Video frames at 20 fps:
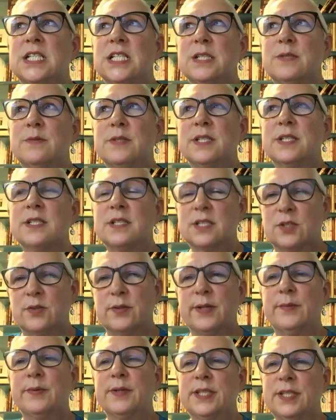I would
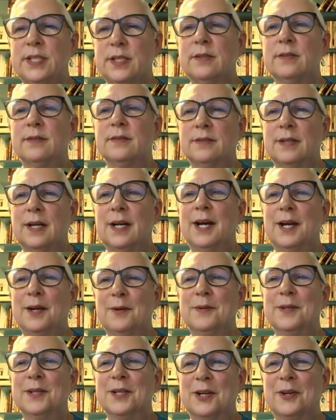agree with you.
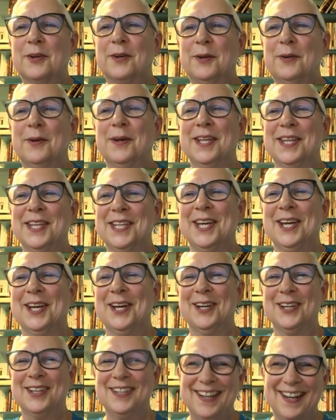I would agree with
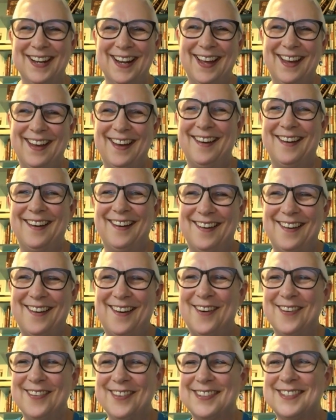you.
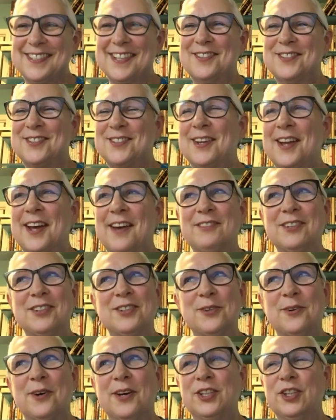All the tests you have
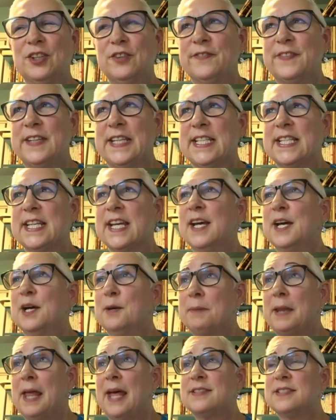to do on your feet,
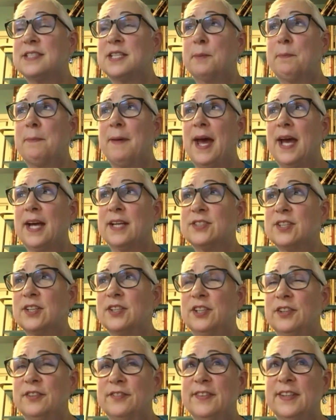plastic bags
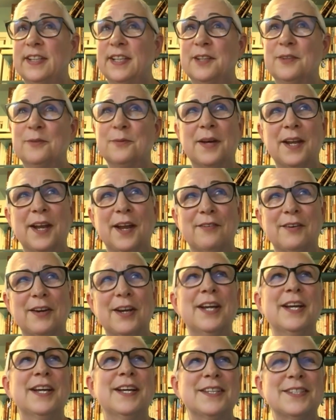on your feet,
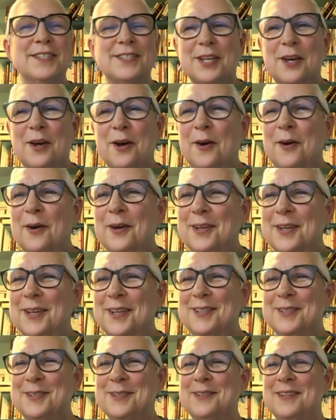whatever. So
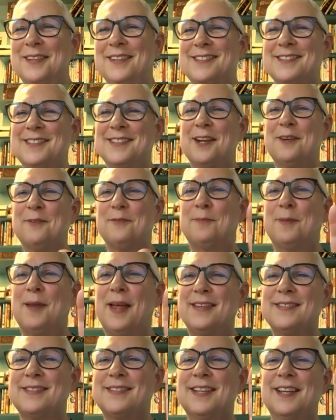instead of
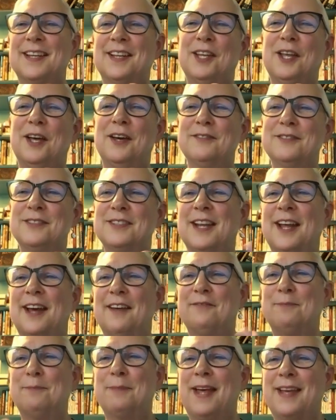plastic gloves, you'd
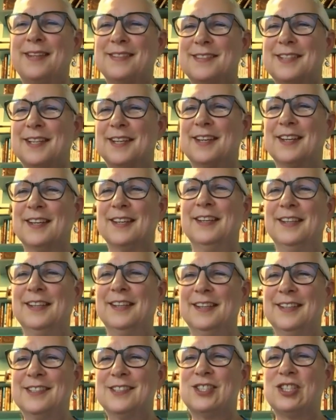have plastic
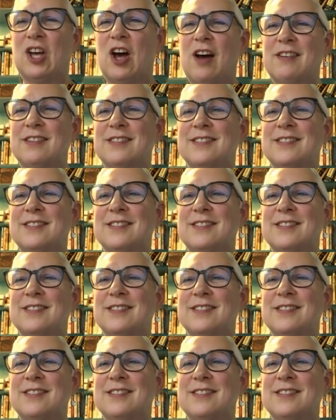socks.